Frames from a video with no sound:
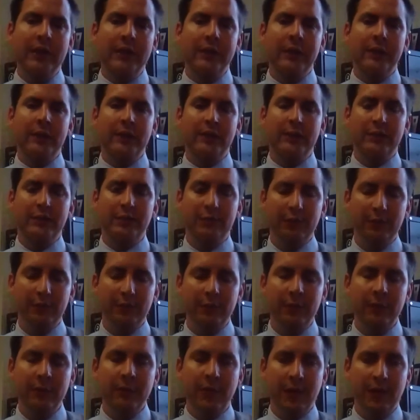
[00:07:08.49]
that you
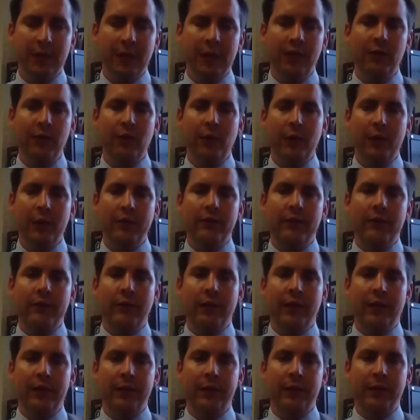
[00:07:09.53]
do not wait to the
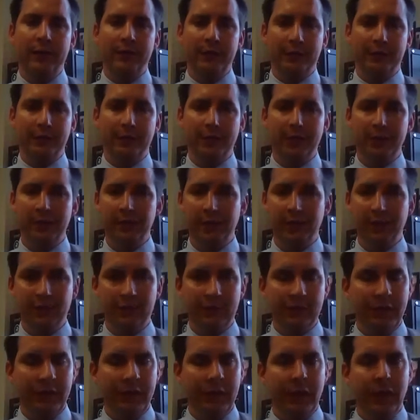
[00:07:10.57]
last minute to complete
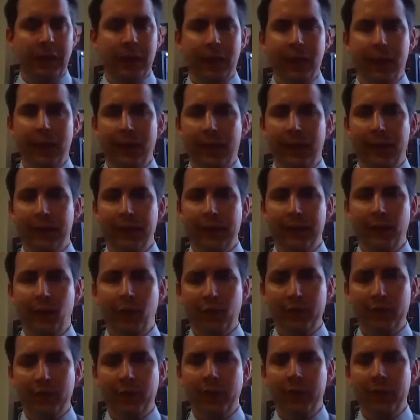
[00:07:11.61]
those.
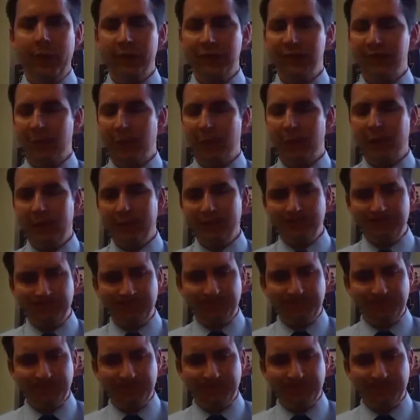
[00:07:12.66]
Unfortunately, in the spring,